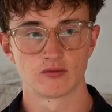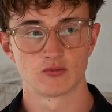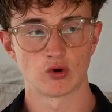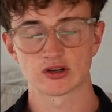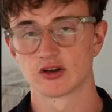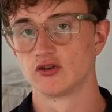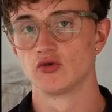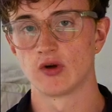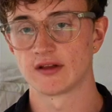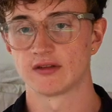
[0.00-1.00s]
what can you
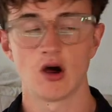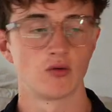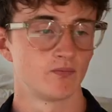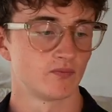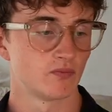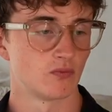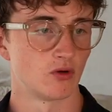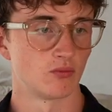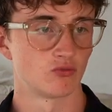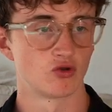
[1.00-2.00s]
write down
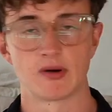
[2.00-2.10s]
to